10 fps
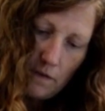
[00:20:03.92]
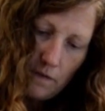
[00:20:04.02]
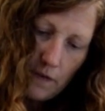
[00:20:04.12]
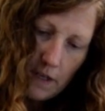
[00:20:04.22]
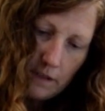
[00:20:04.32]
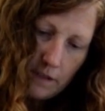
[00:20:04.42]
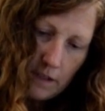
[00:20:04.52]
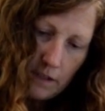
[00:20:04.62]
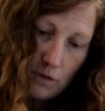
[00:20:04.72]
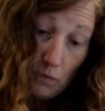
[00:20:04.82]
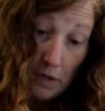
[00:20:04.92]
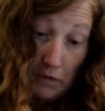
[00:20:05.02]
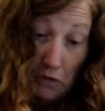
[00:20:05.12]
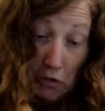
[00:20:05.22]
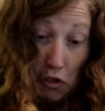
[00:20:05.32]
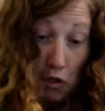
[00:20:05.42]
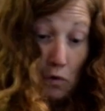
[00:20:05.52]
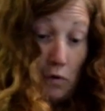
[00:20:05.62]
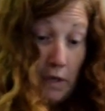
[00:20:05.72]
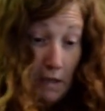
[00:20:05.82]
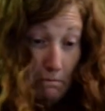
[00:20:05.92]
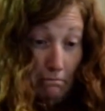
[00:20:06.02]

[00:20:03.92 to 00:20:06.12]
fills us with joy.